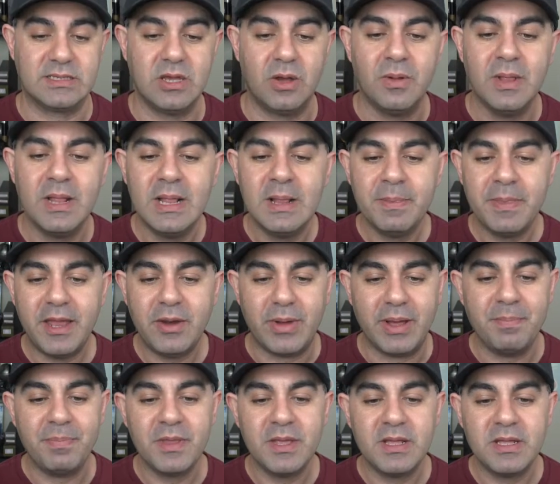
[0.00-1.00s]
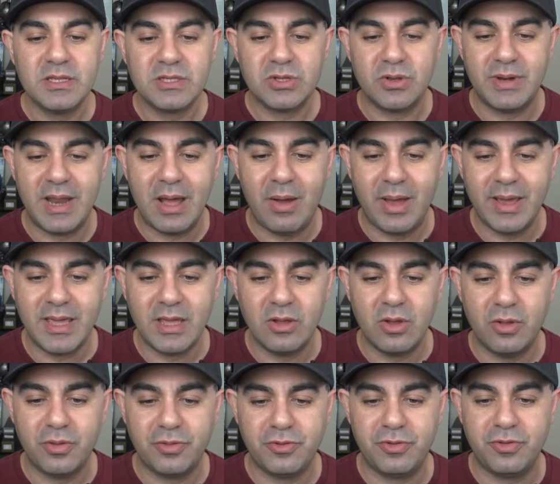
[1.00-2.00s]
So anyway, so now I can
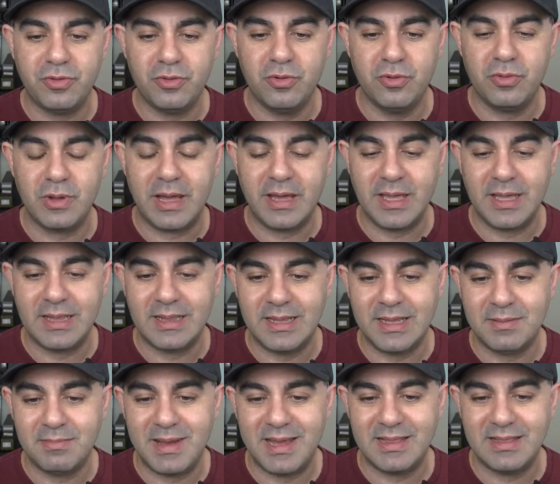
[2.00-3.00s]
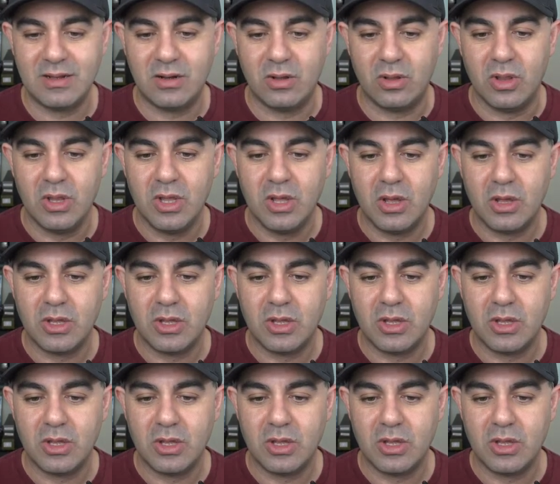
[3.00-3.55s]
go through, I can click my little